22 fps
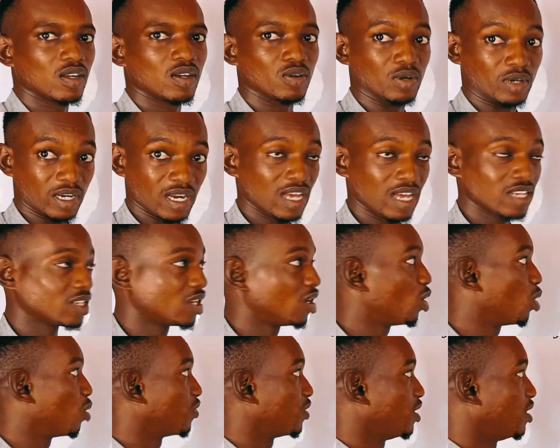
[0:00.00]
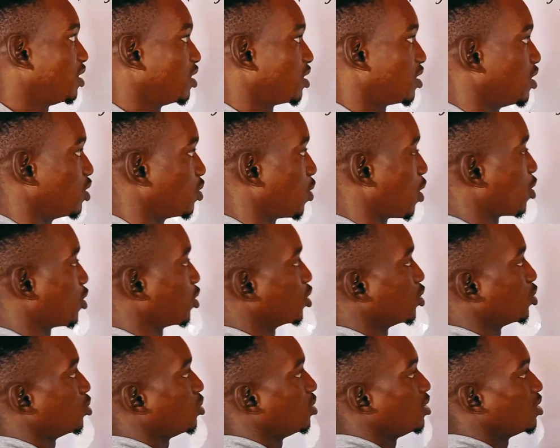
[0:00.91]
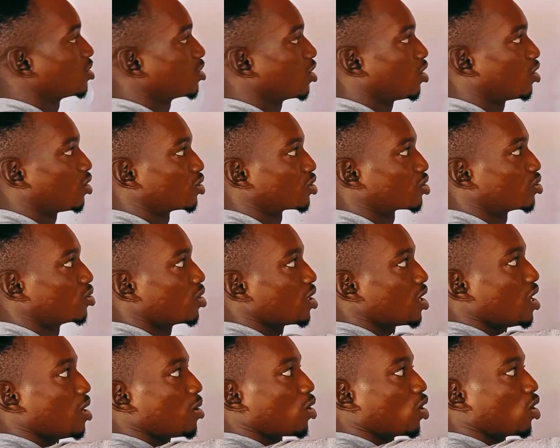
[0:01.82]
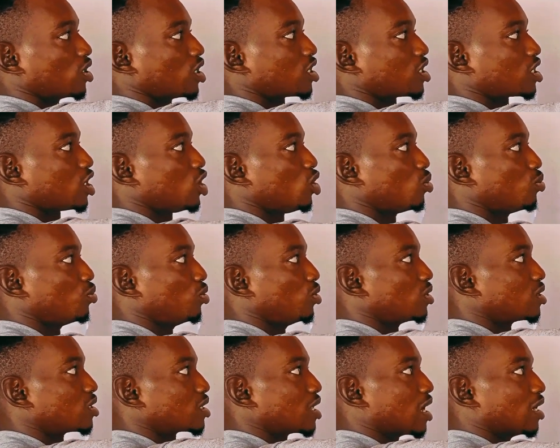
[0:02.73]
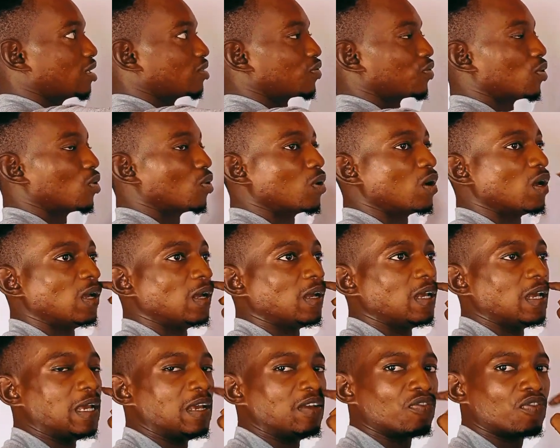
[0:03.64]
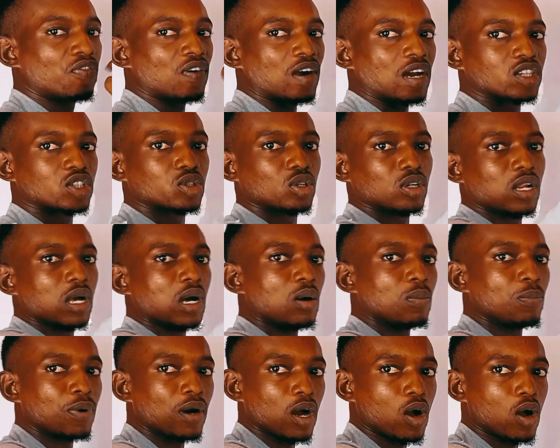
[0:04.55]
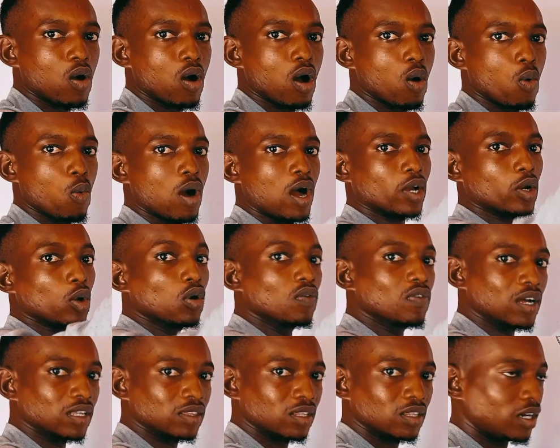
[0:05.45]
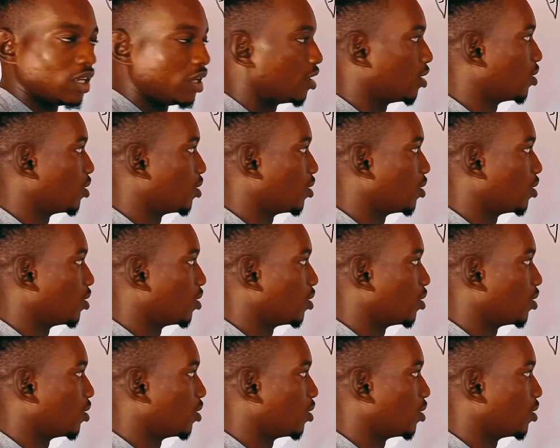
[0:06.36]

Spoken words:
Okay, that's the law of indices. We're going to do this also because this cube root stands for a fractional power 1 over 3.